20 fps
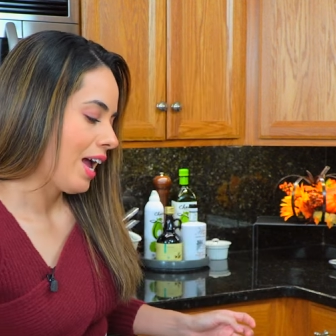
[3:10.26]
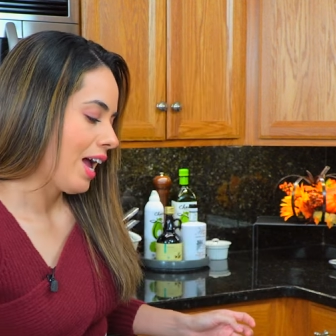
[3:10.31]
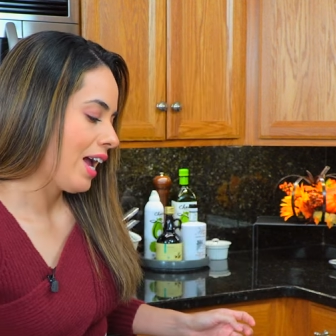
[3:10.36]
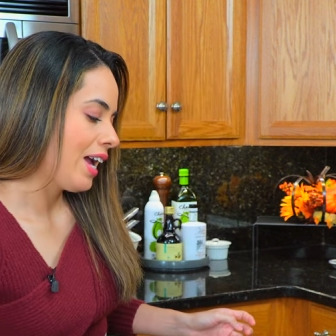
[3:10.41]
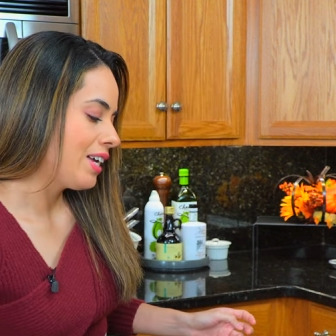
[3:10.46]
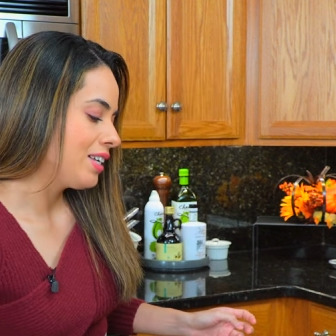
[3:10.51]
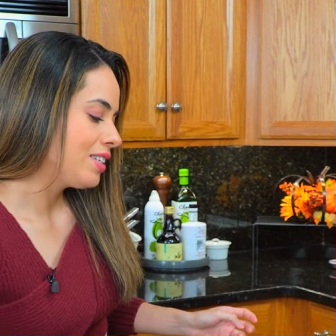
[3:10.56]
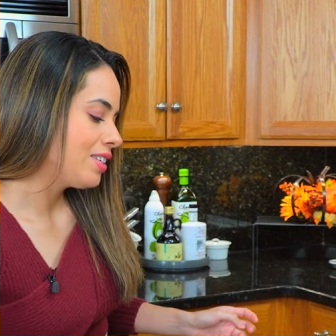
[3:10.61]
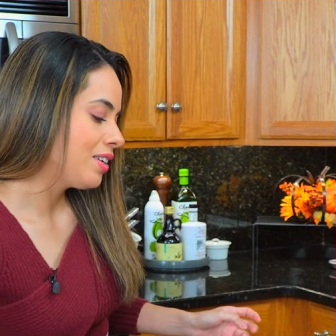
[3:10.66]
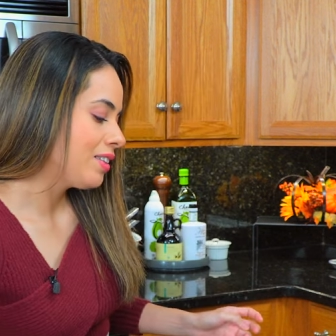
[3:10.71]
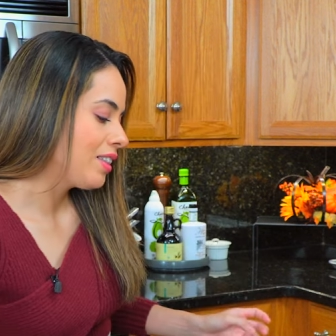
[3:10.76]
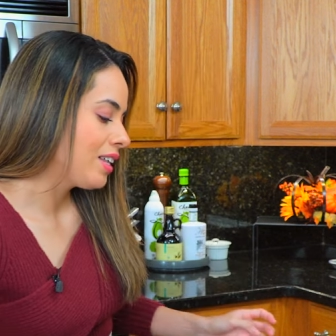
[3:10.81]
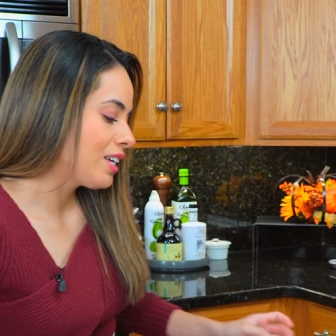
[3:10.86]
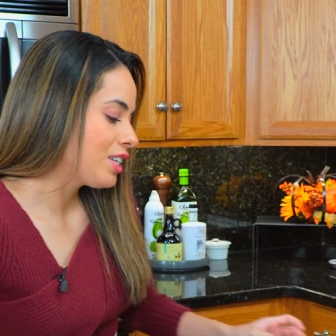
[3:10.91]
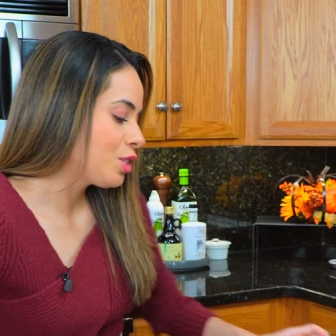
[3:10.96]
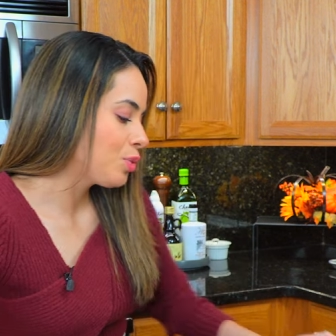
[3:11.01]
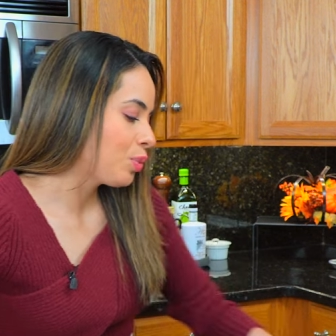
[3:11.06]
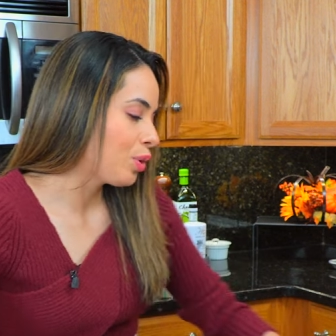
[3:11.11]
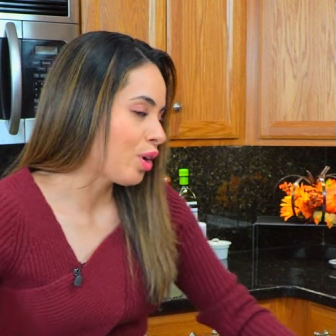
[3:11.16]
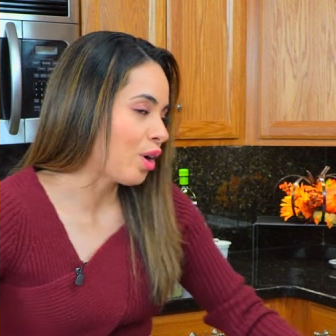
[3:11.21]
And to
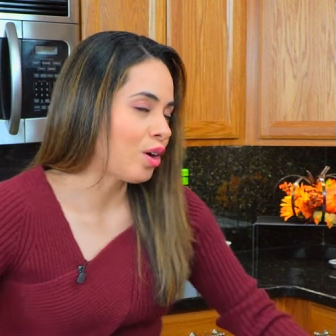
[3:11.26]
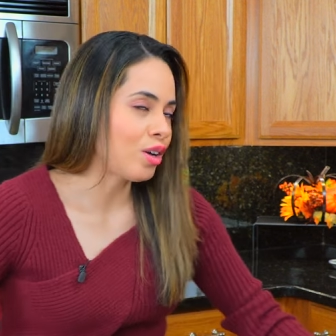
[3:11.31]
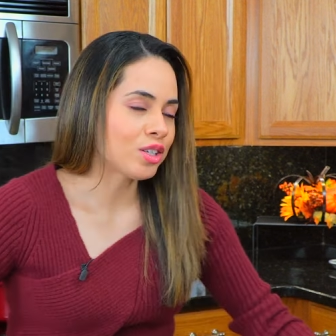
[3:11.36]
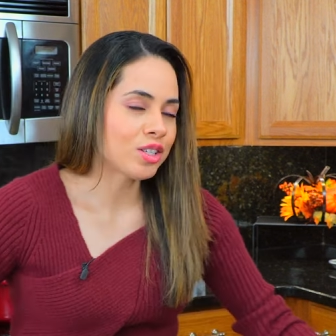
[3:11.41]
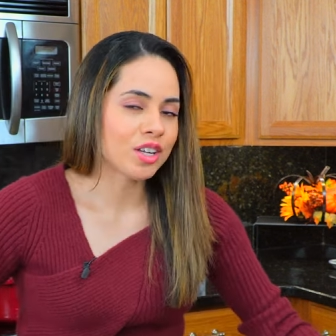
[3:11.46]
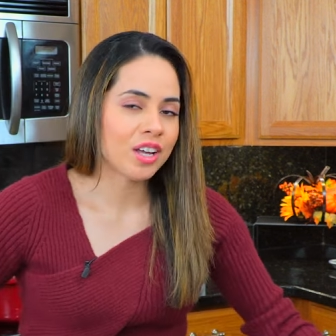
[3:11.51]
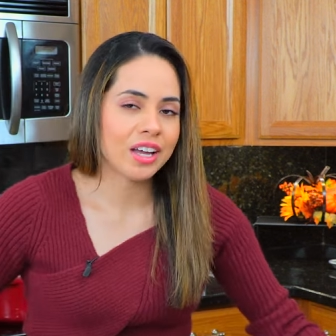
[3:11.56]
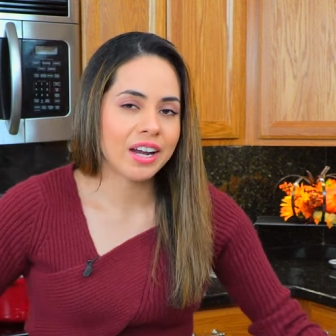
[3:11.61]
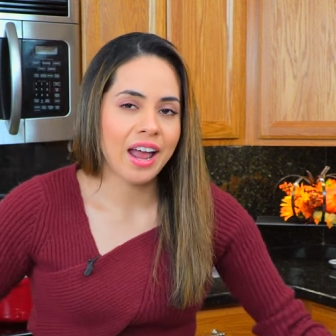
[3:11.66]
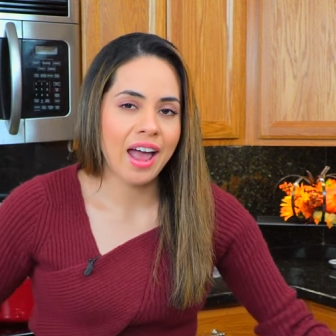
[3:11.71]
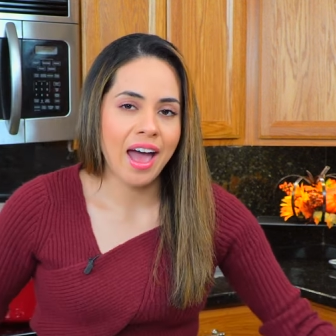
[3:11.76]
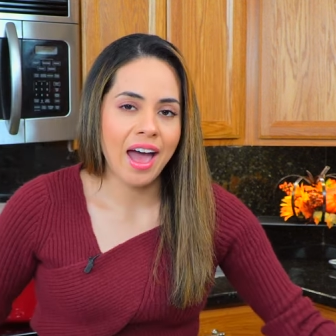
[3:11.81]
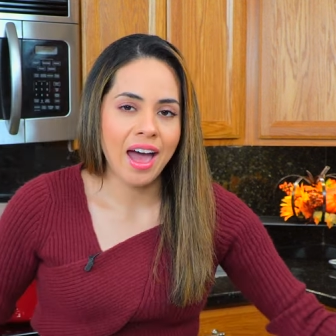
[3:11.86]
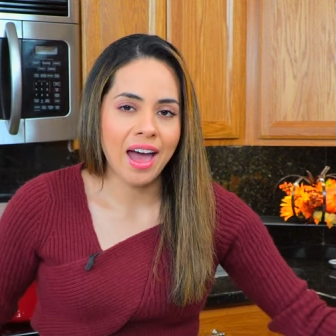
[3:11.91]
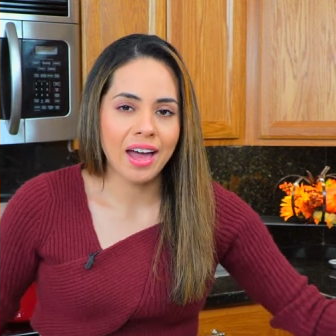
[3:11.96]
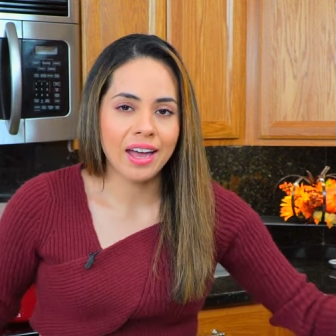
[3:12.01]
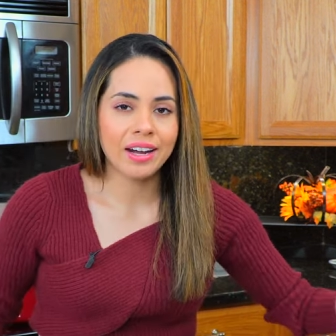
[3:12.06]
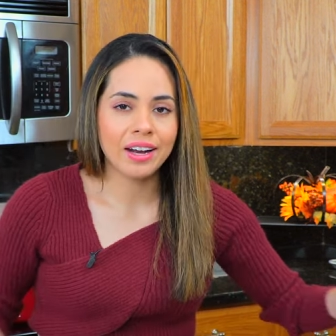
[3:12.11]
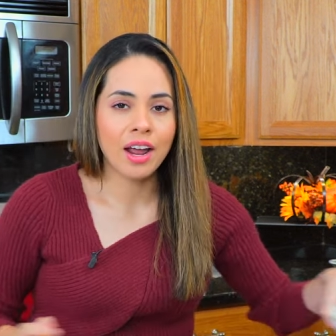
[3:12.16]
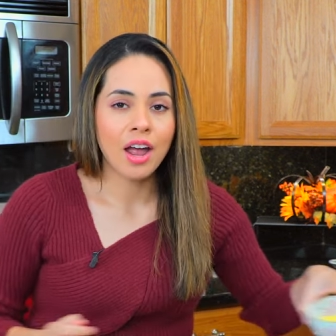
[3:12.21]
this, we're also gonna
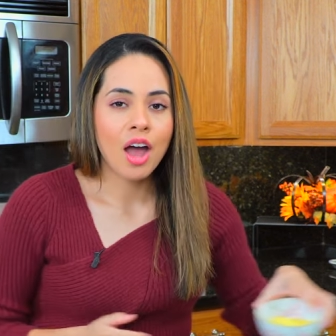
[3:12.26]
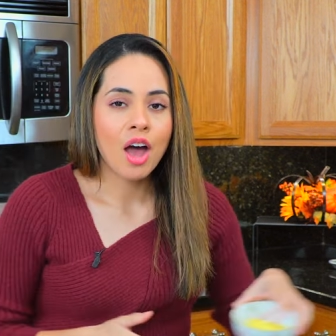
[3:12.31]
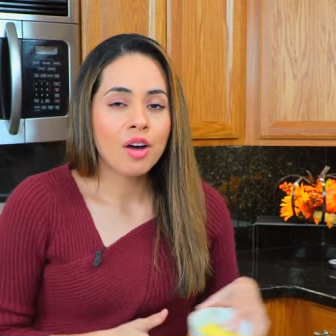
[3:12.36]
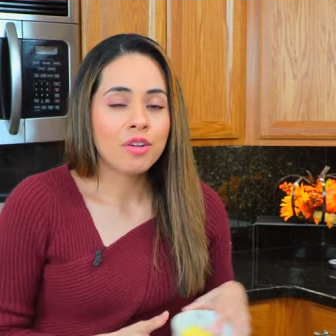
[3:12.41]
add